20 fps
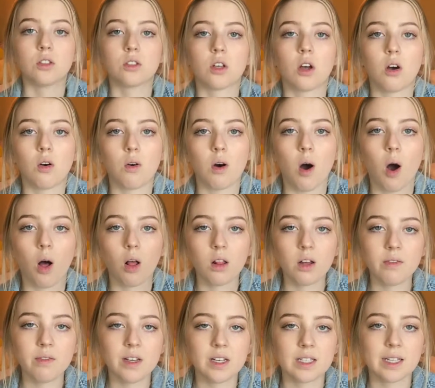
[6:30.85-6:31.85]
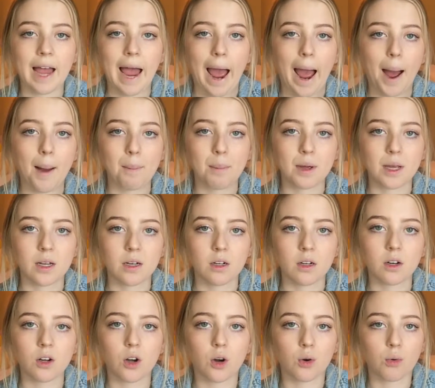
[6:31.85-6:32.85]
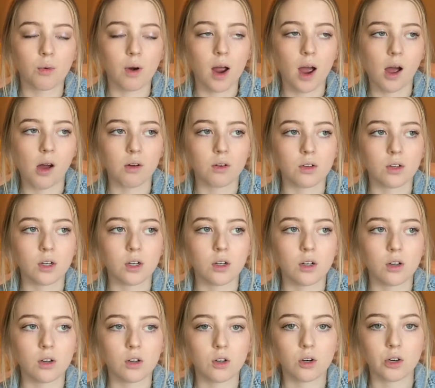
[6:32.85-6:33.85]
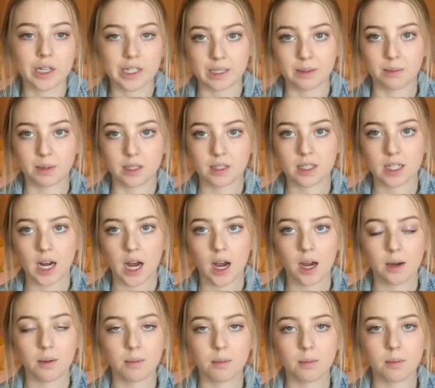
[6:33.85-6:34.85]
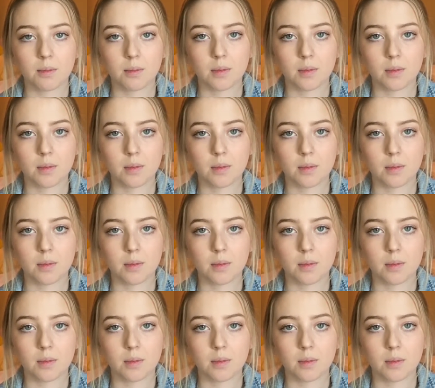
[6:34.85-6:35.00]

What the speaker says: So all of this happened around Christmas time.